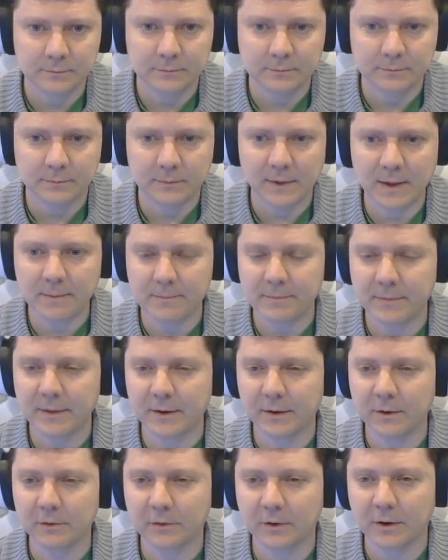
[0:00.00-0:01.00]
Yep, there
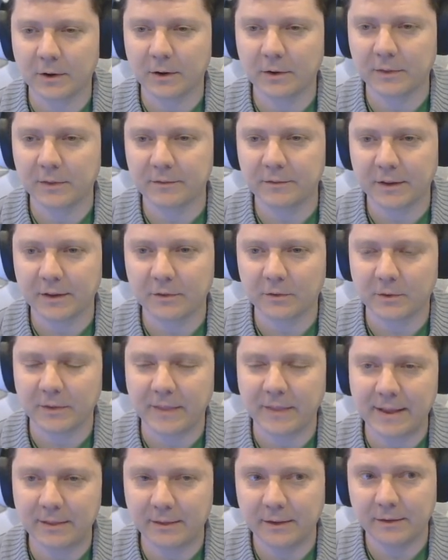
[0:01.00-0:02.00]
goes our Earthling vessel, and
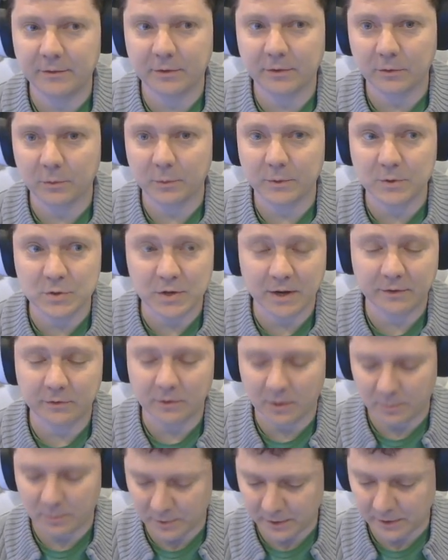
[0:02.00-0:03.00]
that leaves us with just
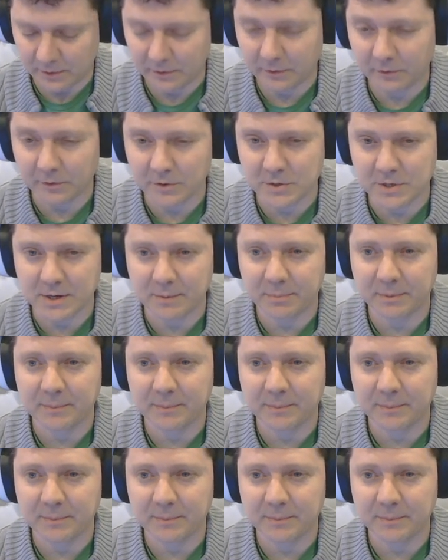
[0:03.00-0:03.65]
our precursor ship.